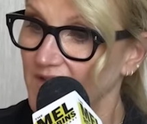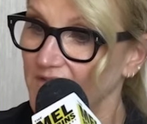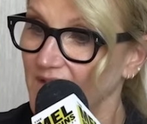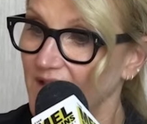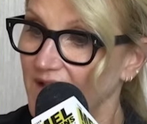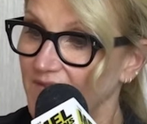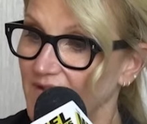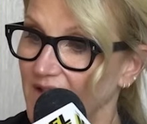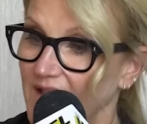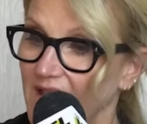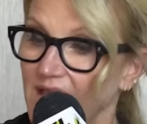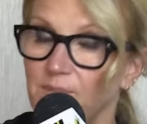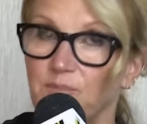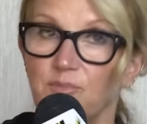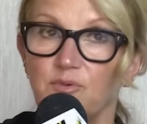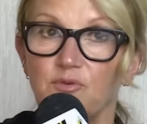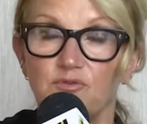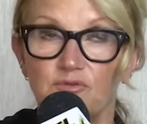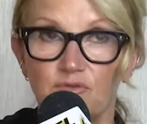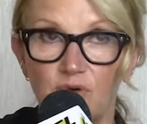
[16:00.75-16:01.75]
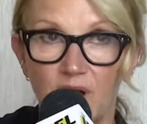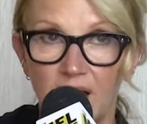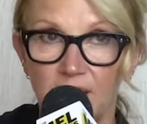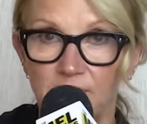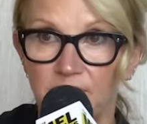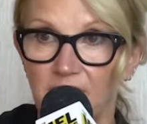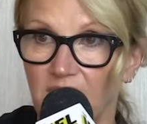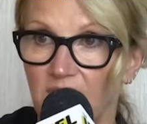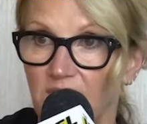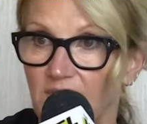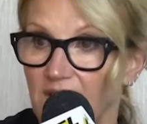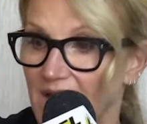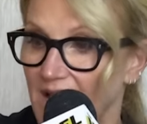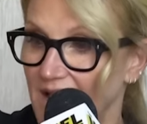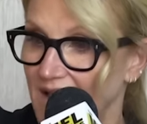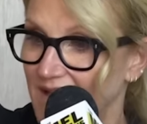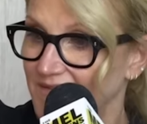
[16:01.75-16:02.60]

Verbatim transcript: is having a primary